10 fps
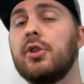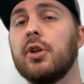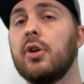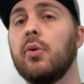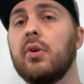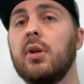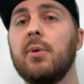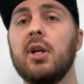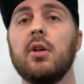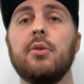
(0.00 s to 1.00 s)
You're going to
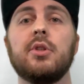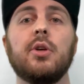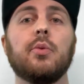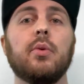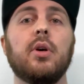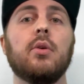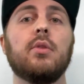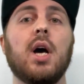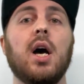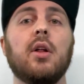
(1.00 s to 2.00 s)
be losing real
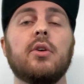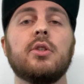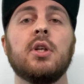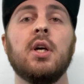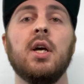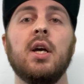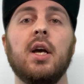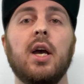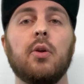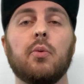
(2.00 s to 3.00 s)
dollars
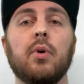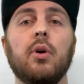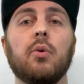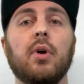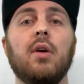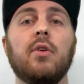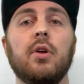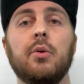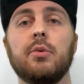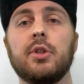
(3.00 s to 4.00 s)
and real
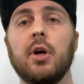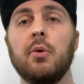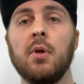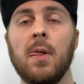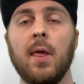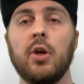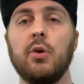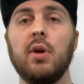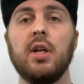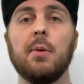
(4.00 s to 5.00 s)
revenue. So you
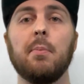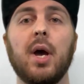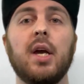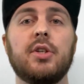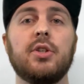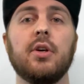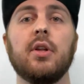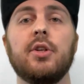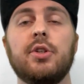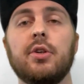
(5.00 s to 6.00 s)
need to make sure
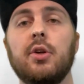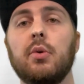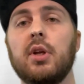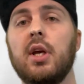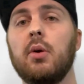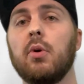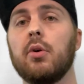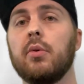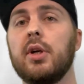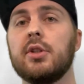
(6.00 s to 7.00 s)
that you're doing keyword
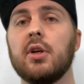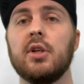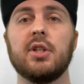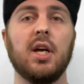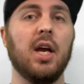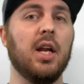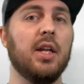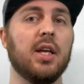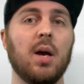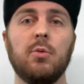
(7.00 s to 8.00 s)
research
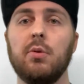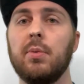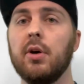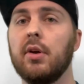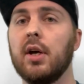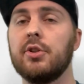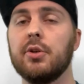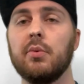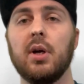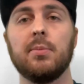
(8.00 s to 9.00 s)
anytime you build out
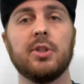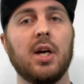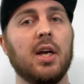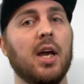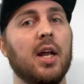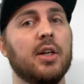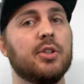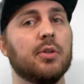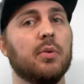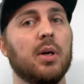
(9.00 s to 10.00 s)
your website, edit
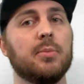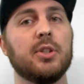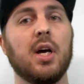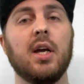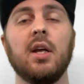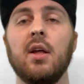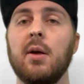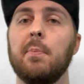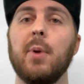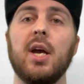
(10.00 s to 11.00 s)
your website,
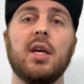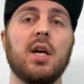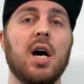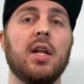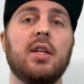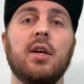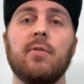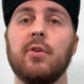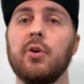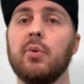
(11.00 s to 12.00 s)
make content
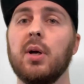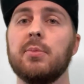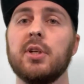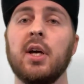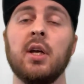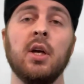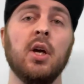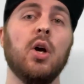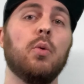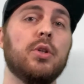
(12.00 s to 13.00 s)
for your website,
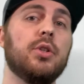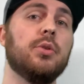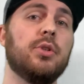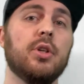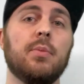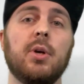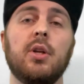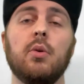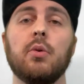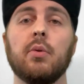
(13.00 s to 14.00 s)
which you should be
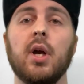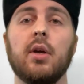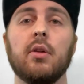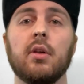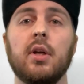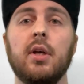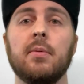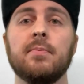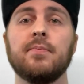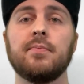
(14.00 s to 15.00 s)
doing regularly.
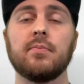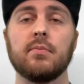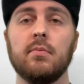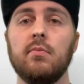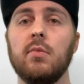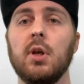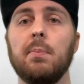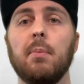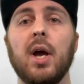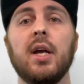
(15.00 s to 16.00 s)

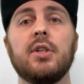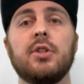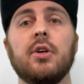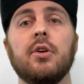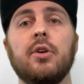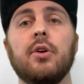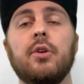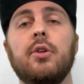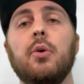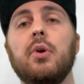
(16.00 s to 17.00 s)
Make sure you're
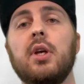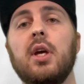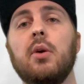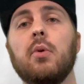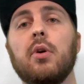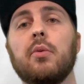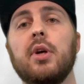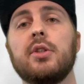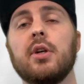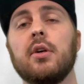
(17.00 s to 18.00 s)
doing keyword
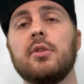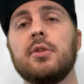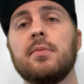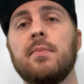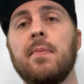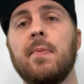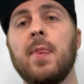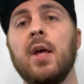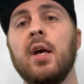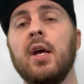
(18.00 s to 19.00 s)
research.
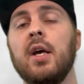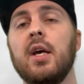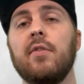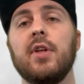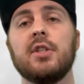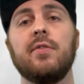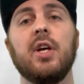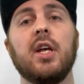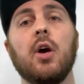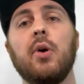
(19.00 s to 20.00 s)
If this
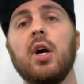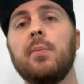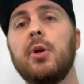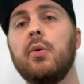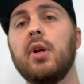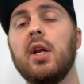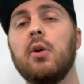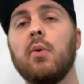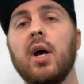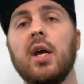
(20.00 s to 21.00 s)
video helped you in any
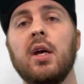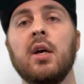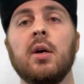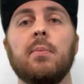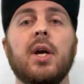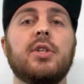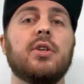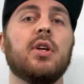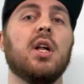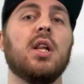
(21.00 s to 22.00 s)
way, make
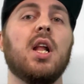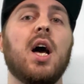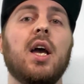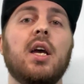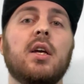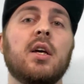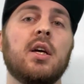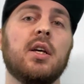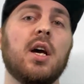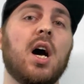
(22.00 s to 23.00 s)
sure to like,
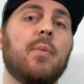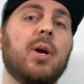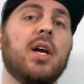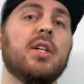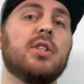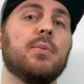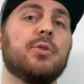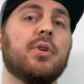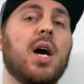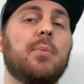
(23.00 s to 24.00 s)
comment, and
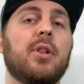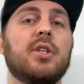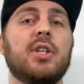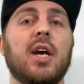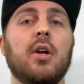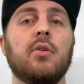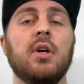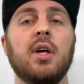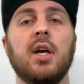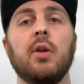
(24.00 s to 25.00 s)
subscribe to the channel,
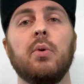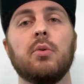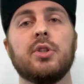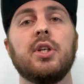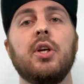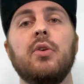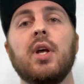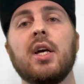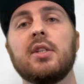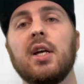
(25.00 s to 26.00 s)
and we will see you
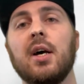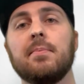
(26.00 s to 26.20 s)
next time.